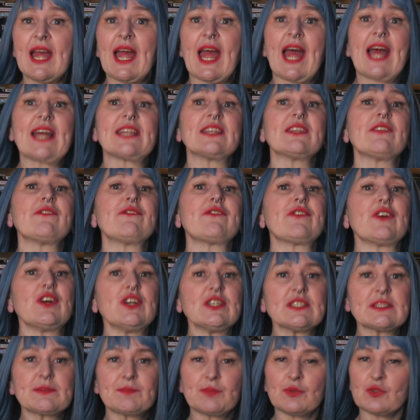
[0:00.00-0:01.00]
And the
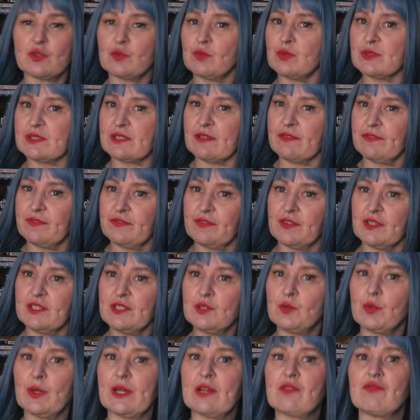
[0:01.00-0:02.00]
first book was a
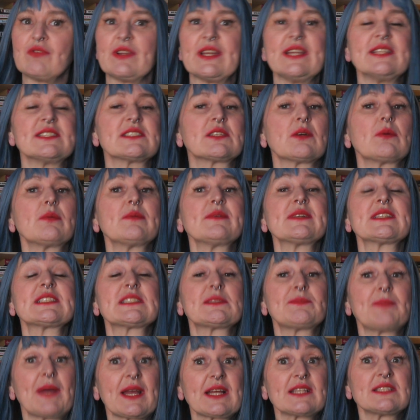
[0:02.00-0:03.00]
fun quick read, so I'm
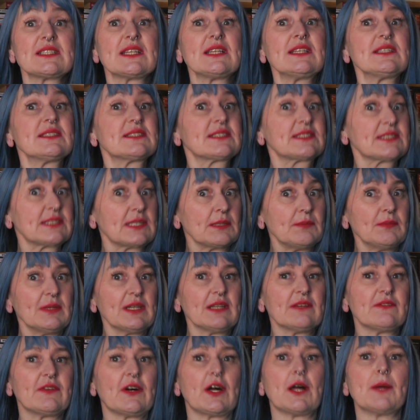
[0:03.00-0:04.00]
expecting
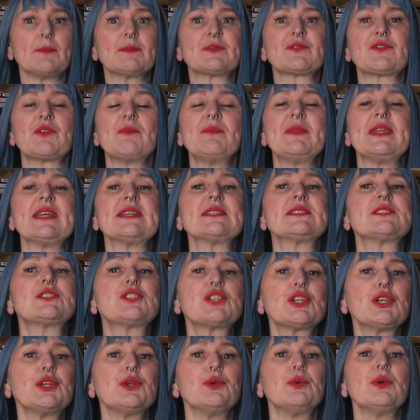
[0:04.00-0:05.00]
similar vibes from this
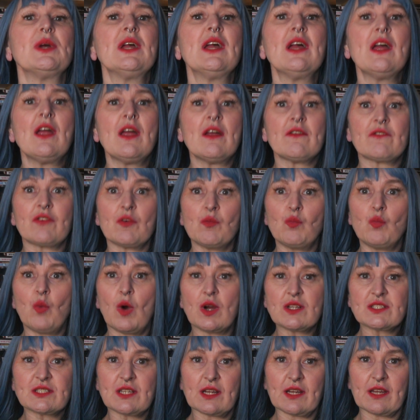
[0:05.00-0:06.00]
too. From
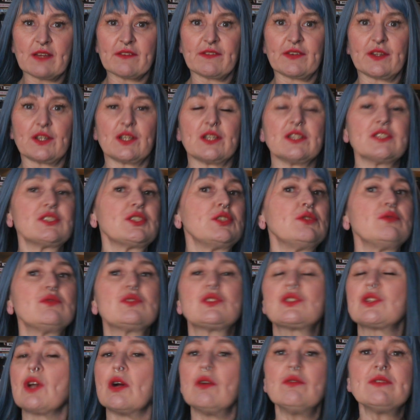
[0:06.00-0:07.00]
what I have heard, you
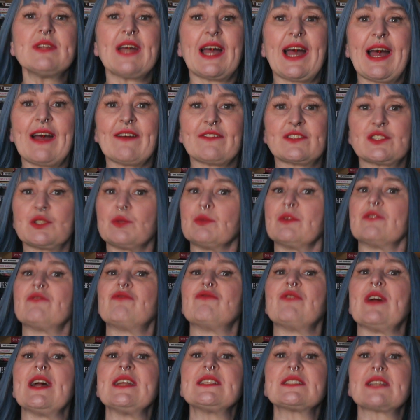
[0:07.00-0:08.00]
don't have to have
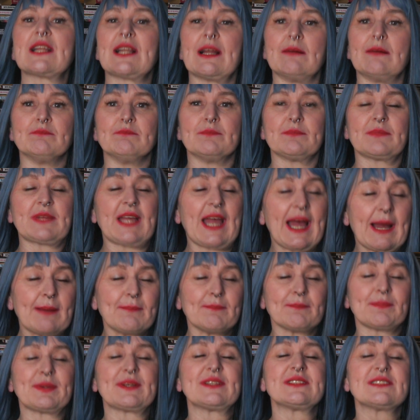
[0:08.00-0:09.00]
read
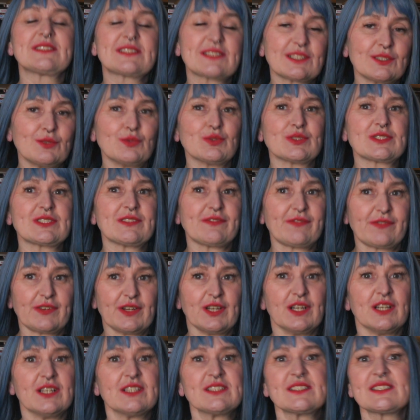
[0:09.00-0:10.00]
Camp Slaughter
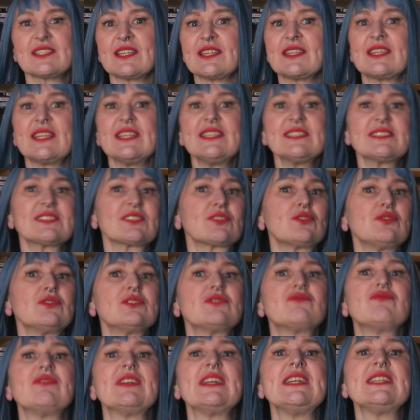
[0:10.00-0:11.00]
first. This
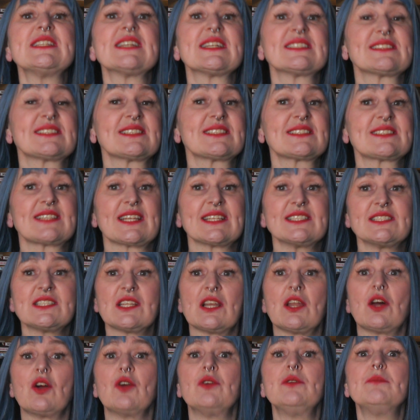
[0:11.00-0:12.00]
could read as a
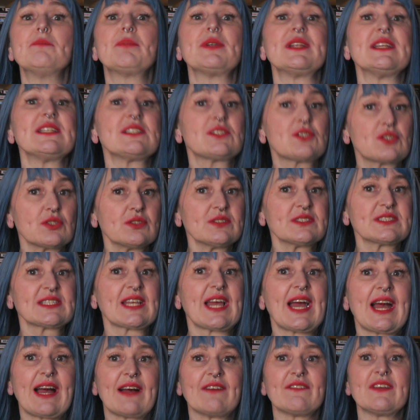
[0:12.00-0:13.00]
standalone, but it does
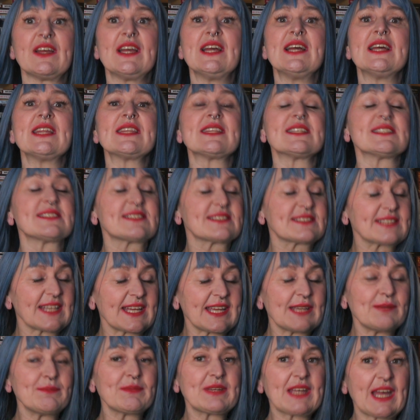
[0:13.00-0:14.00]
have the
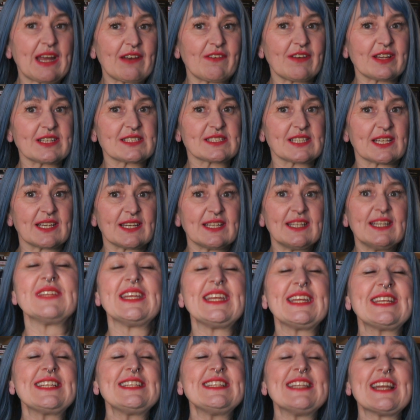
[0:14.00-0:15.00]
same character,
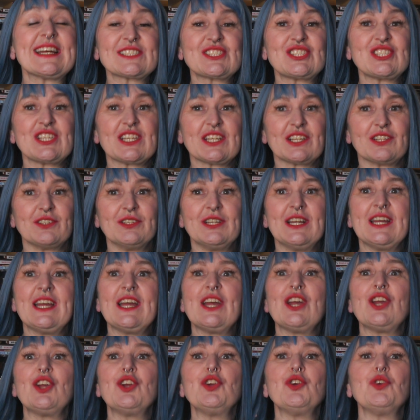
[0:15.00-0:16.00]
Ignacio,
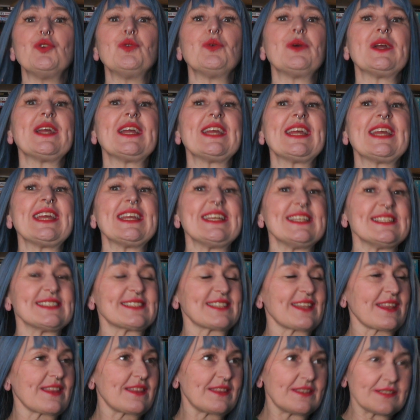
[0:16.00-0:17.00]
who
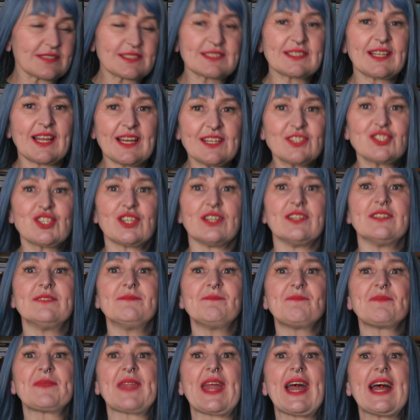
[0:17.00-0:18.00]
is the slasher.
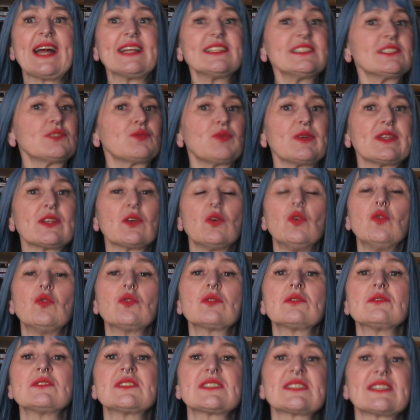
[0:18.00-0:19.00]
And with all
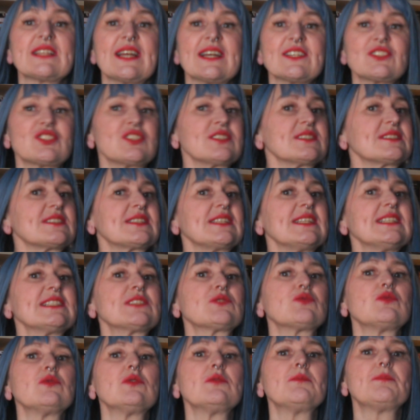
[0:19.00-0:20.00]
good slashers,
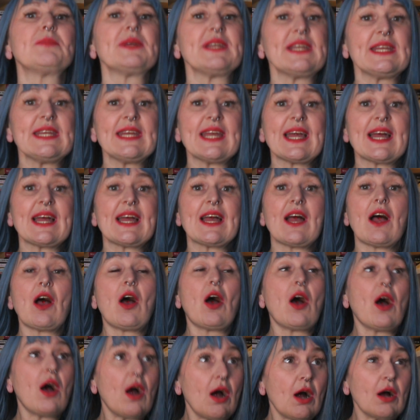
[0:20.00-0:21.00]
this will be
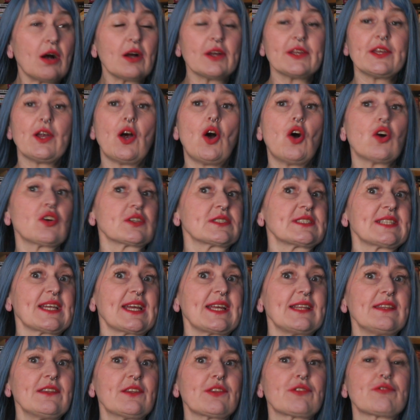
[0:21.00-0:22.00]
high
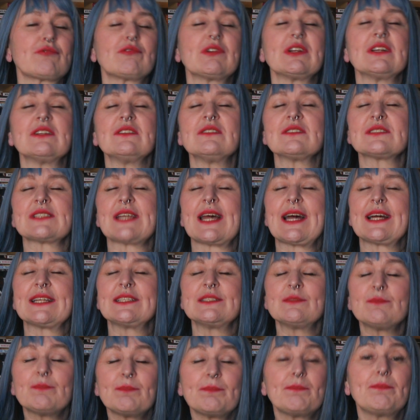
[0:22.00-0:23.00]
octane thrills
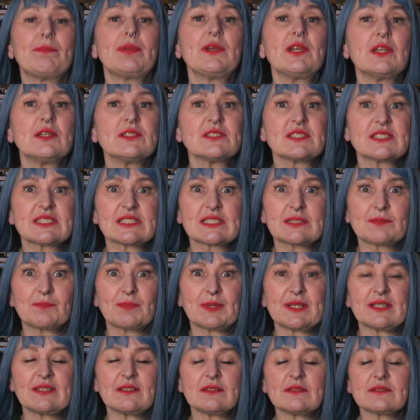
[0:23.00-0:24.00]
and blood
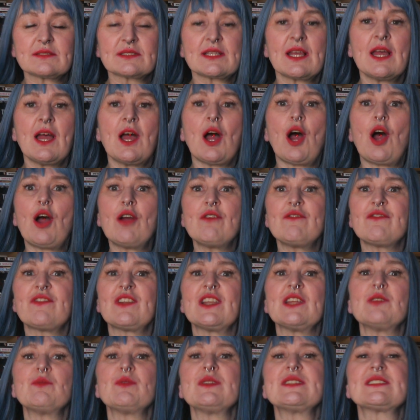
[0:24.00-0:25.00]
spills,
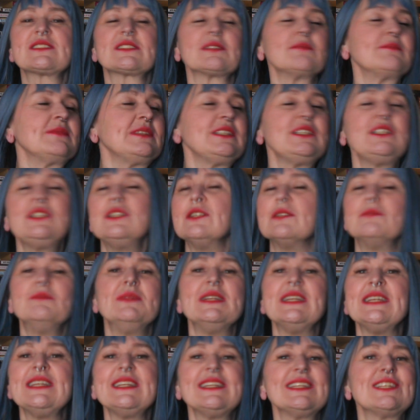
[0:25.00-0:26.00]
hopefully with some
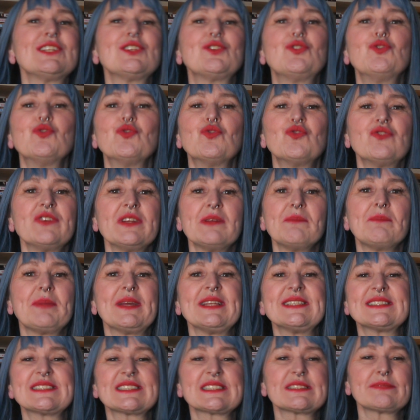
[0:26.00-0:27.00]
yummy gory
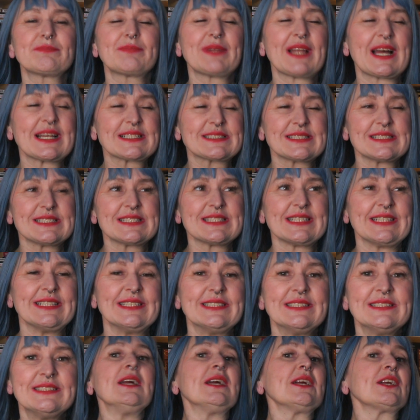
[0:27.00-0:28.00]
bits splattered
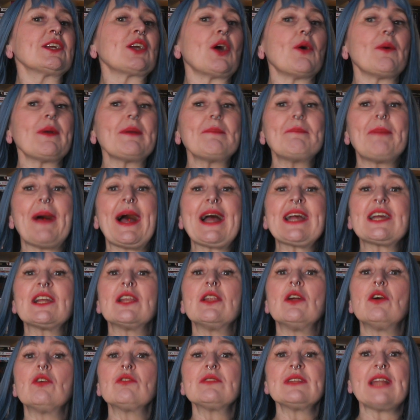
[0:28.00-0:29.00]
in. Going back
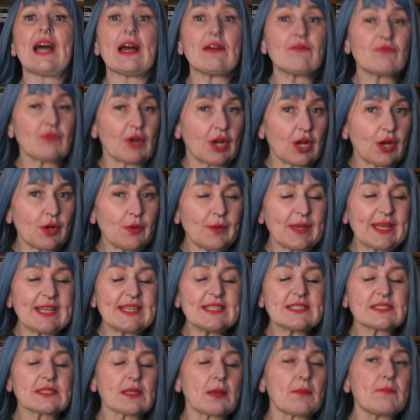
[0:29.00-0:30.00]
along that row
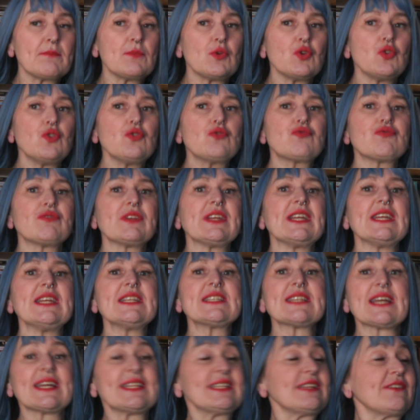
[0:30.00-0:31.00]
is Mood
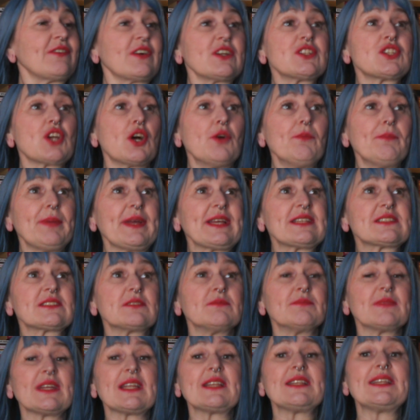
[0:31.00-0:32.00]
Read, and if I don't pick
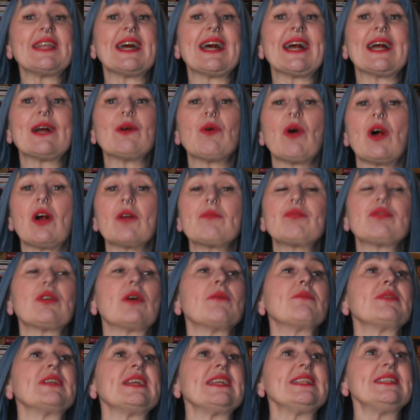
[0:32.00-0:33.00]
something now I
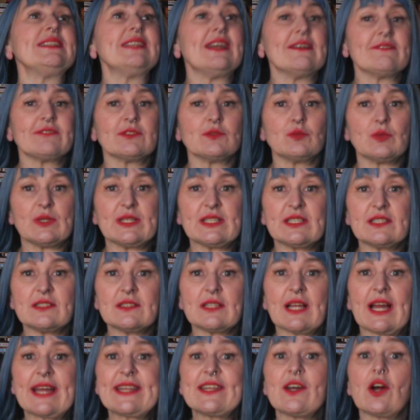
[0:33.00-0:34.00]
probably never
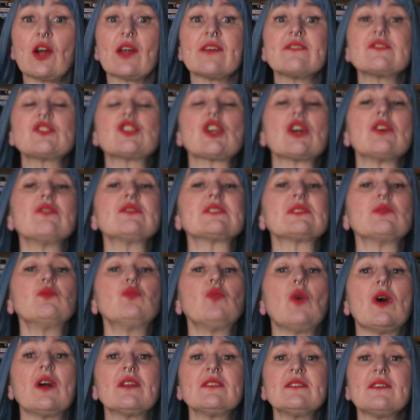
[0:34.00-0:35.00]
will, and I have chosen
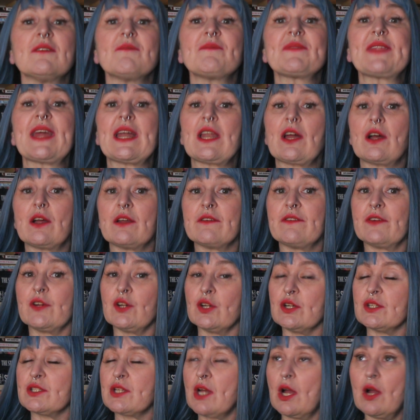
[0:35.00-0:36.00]
one that I have
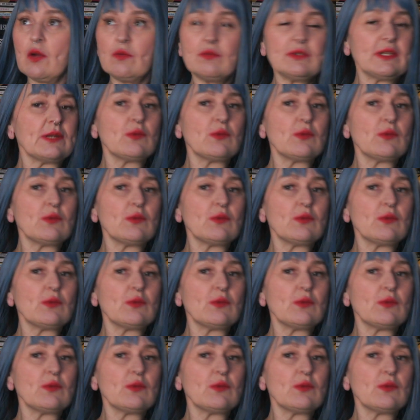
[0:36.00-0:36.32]
heard only